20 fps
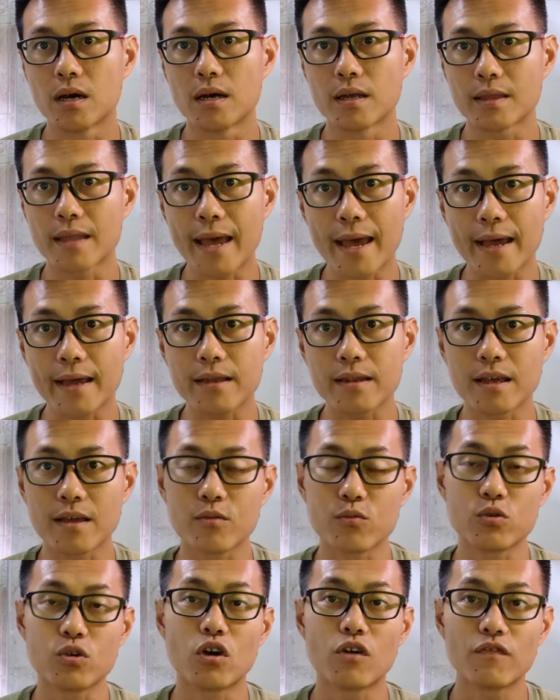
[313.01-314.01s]
tank that
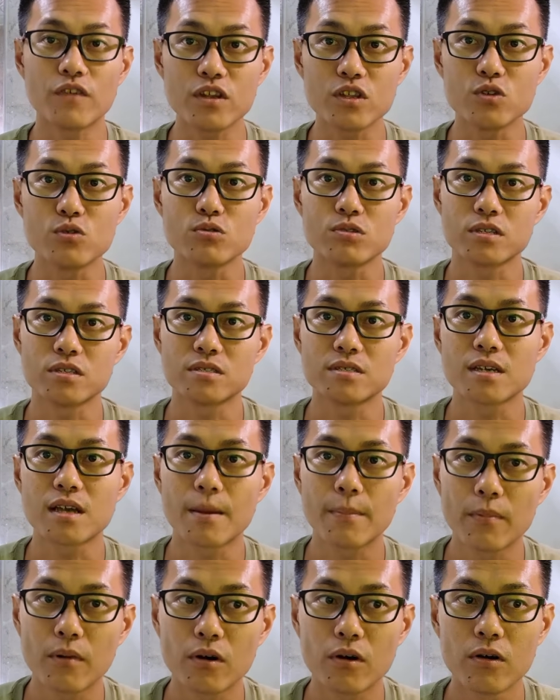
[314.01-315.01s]
we often use in
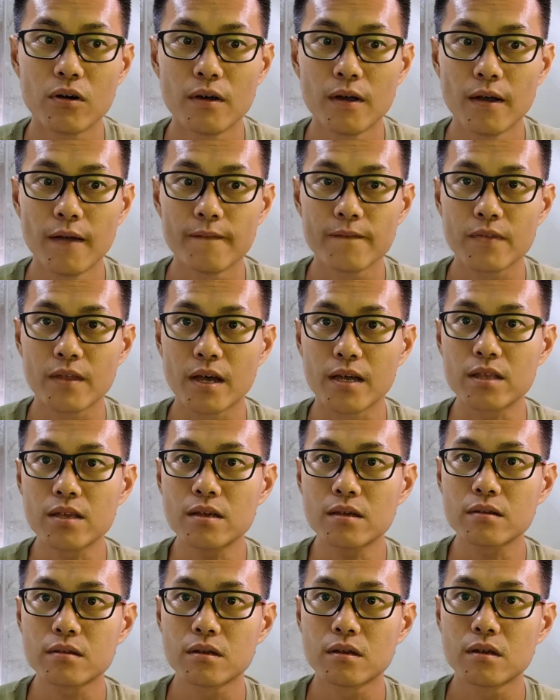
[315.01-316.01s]
Singapore, I
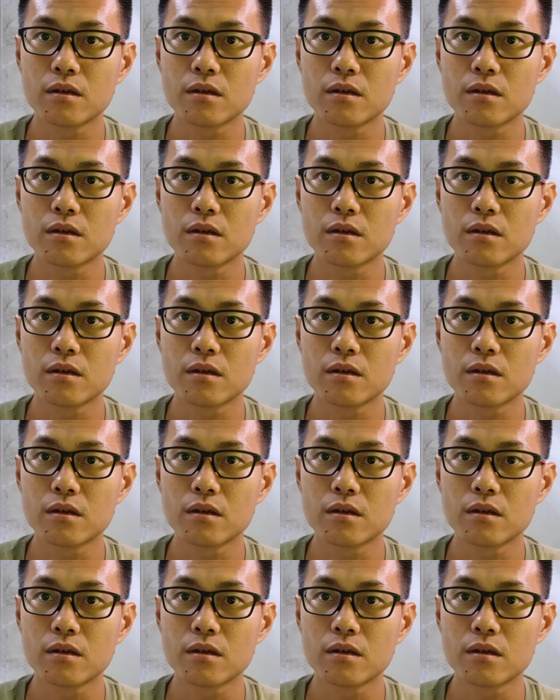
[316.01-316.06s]
think